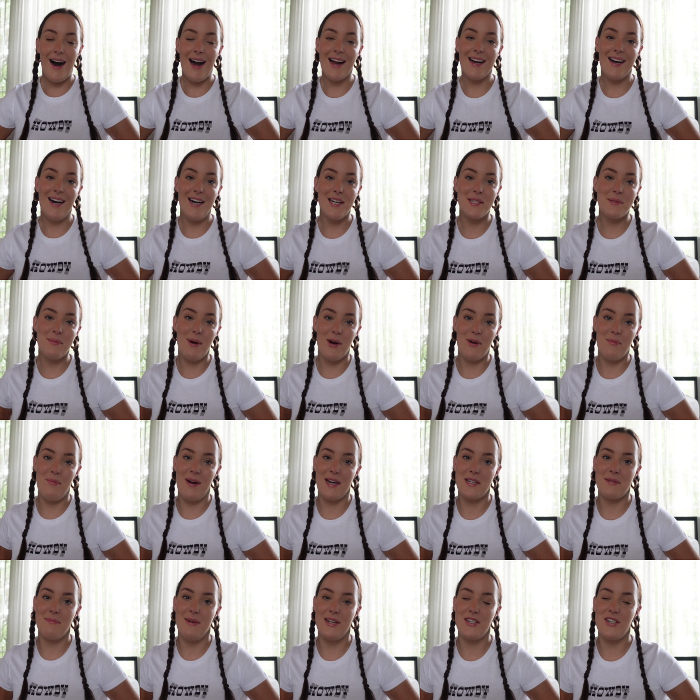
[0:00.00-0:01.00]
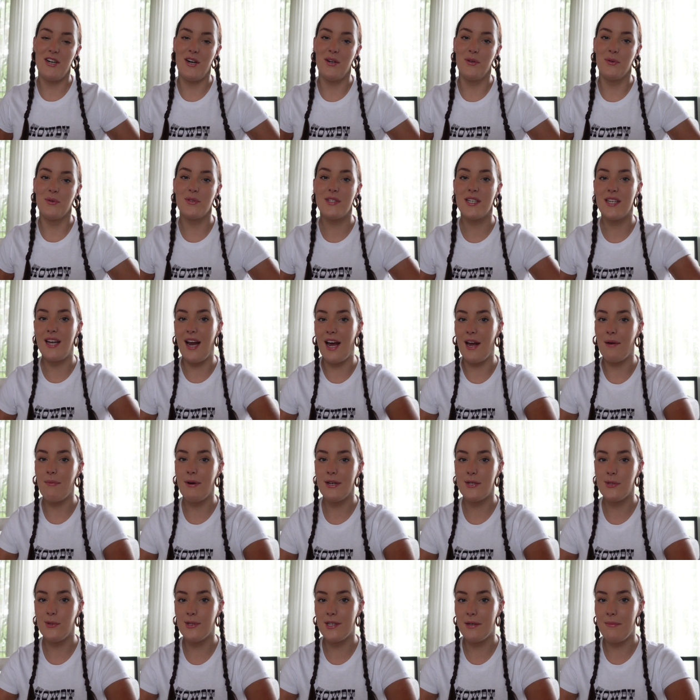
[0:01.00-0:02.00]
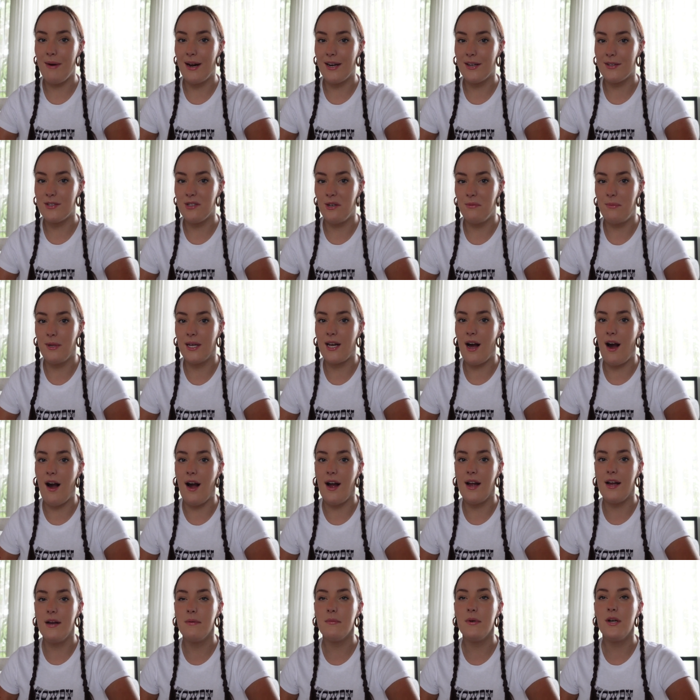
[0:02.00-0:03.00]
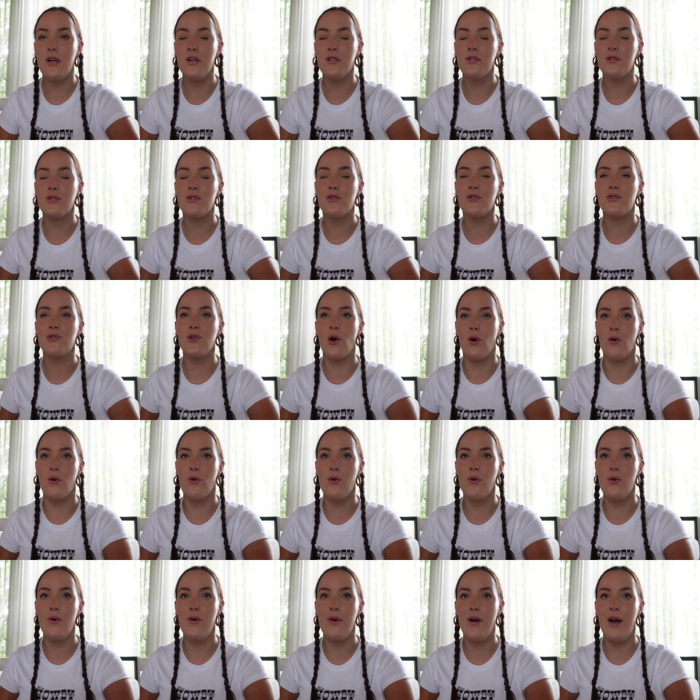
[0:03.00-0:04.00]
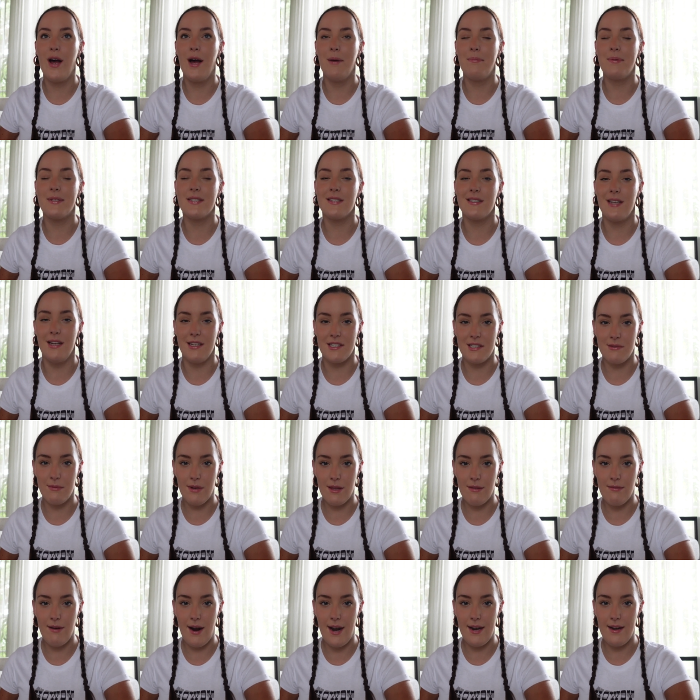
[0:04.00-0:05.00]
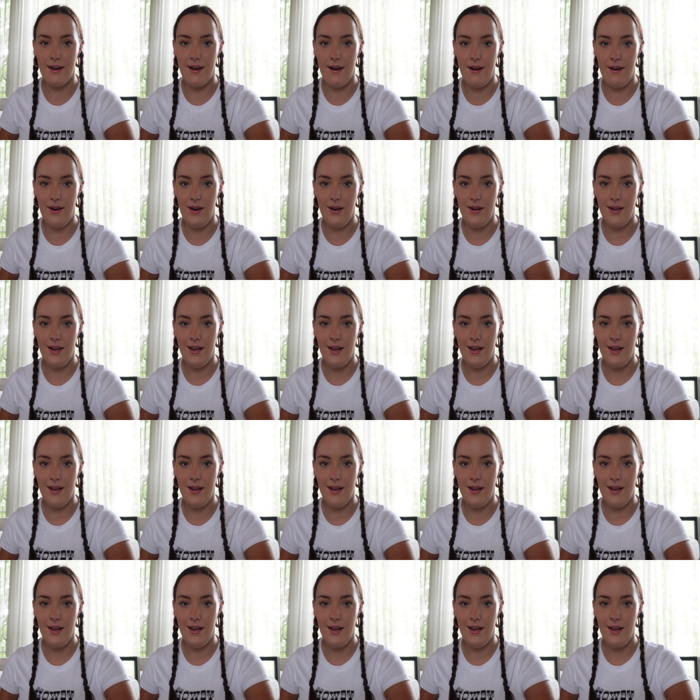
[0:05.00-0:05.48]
Hi guys, welcome back to my channel. Today we're talking about a topic I am so obsessed with right now.